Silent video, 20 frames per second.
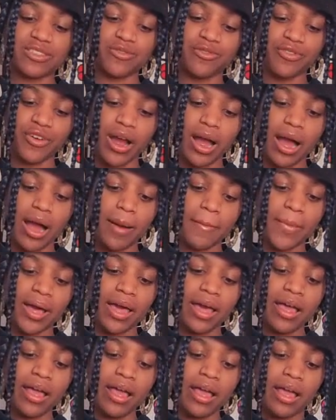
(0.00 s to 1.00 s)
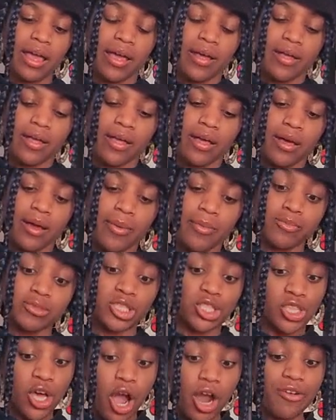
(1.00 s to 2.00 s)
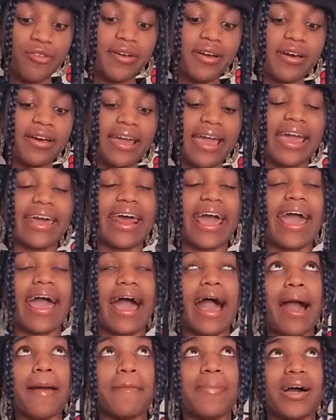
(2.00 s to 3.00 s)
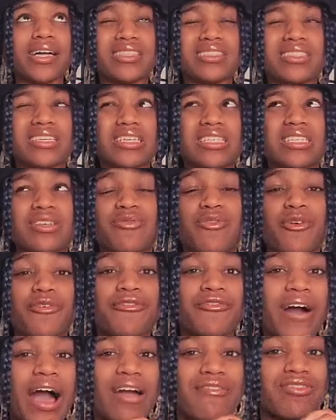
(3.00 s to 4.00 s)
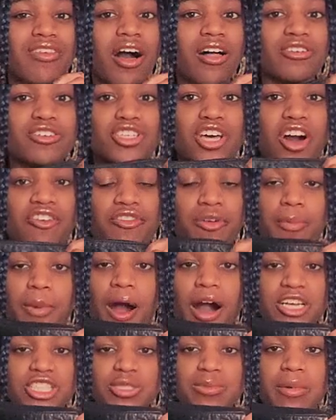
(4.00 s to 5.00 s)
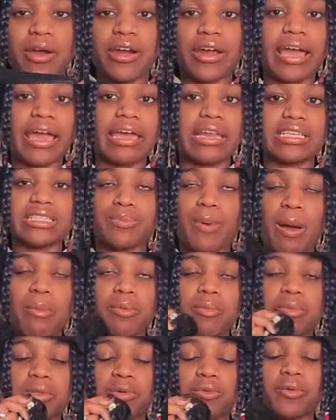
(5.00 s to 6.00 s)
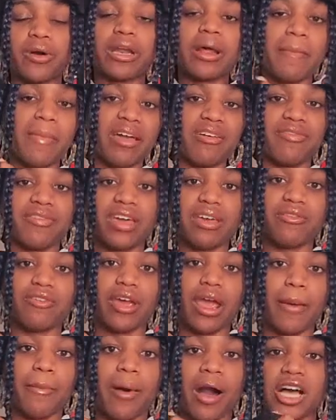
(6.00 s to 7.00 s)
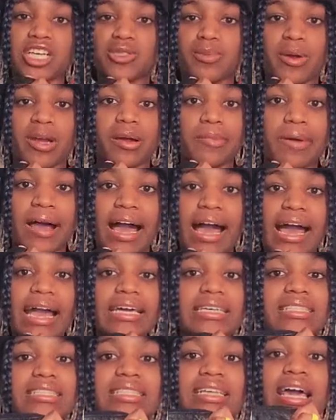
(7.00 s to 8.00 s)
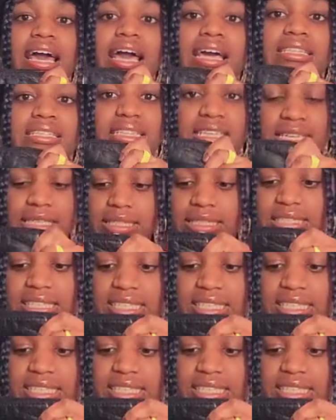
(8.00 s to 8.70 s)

is from Zara and I, I bought this for $5 off of Poshmark and it's probably one of my favorite Poshmark buys to,